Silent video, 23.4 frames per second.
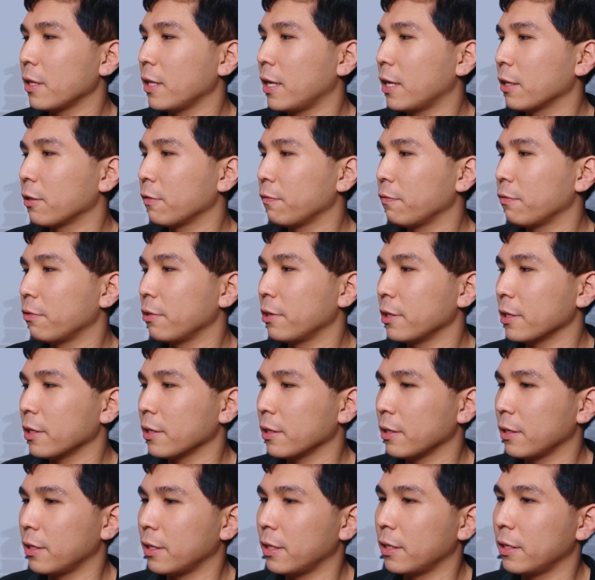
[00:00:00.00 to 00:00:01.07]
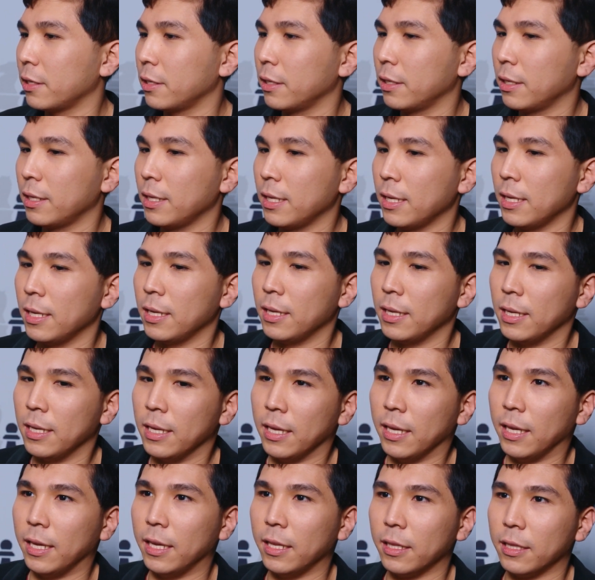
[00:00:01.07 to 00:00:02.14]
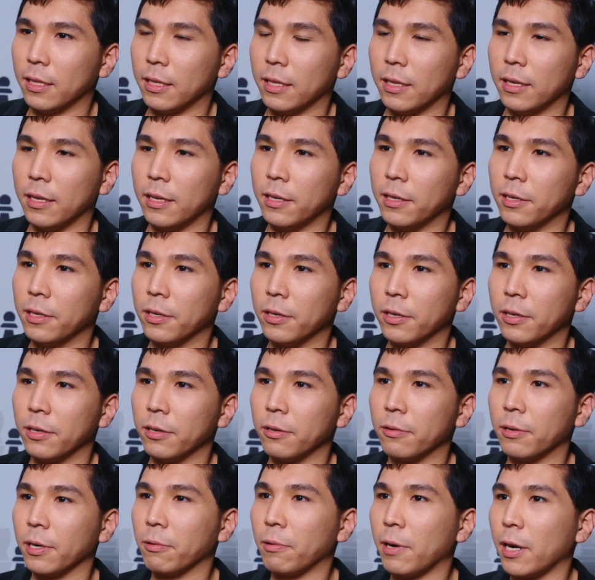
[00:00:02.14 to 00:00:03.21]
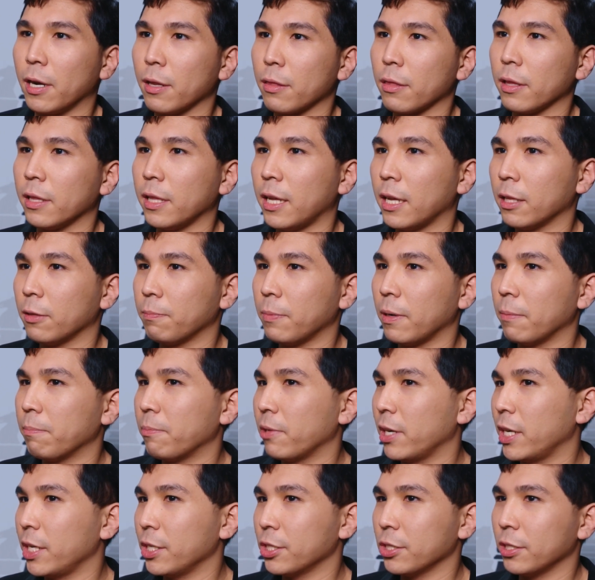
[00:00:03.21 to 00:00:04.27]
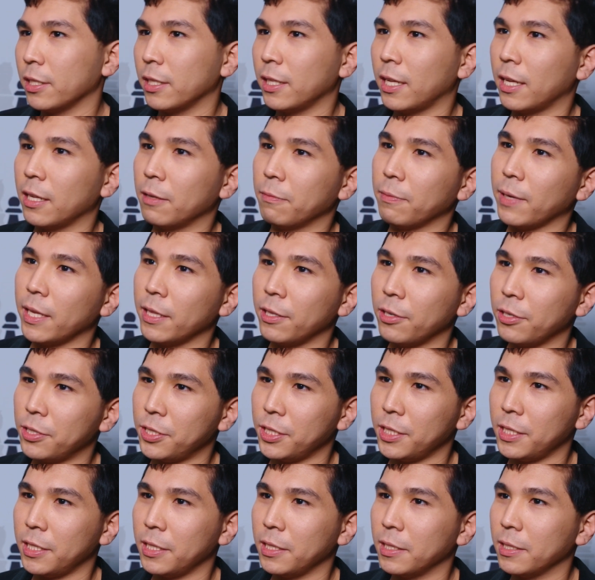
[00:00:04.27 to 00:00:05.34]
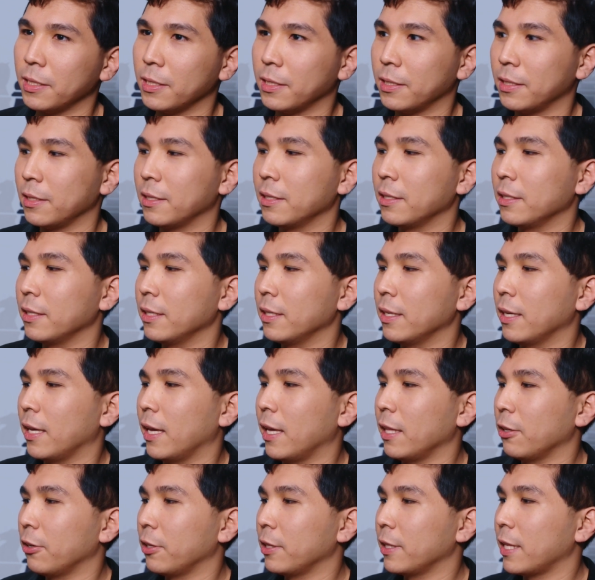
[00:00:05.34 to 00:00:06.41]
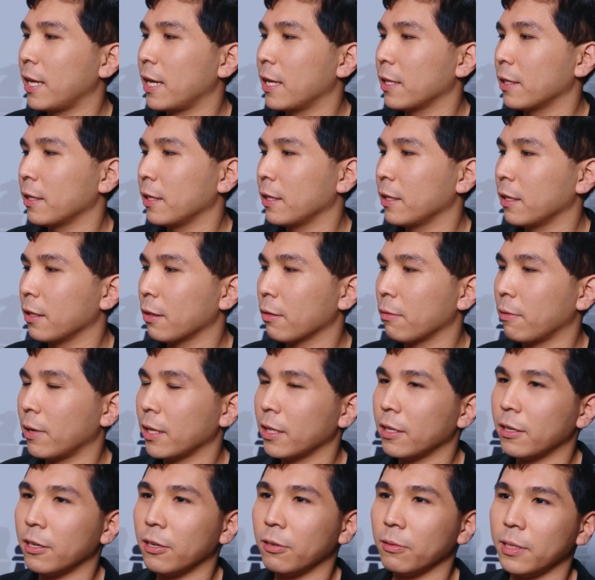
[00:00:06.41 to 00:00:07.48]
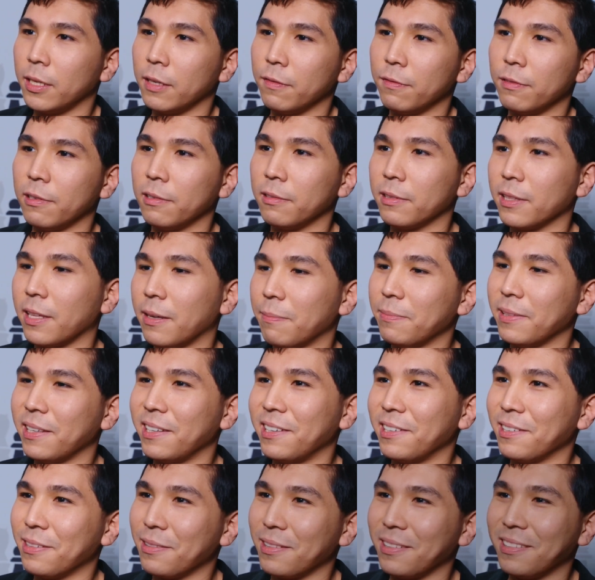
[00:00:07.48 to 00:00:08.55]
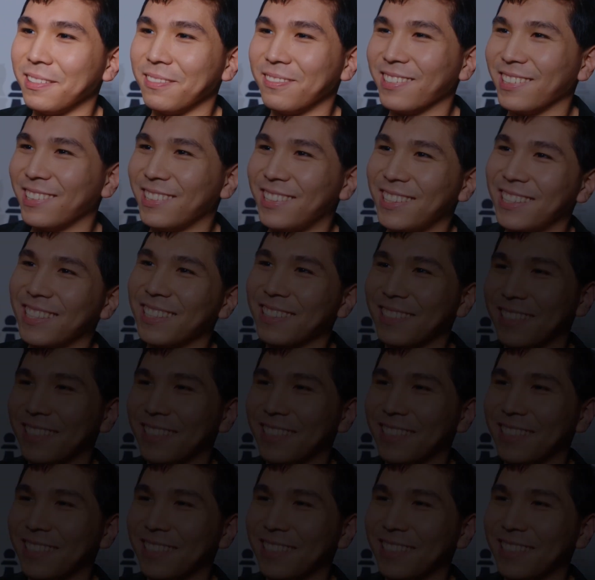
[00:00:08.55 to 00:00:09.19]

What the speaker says: a lot of work. It requires a lot of preparation, a lot of energy, and all that. And that's why there are only a few top players in the world.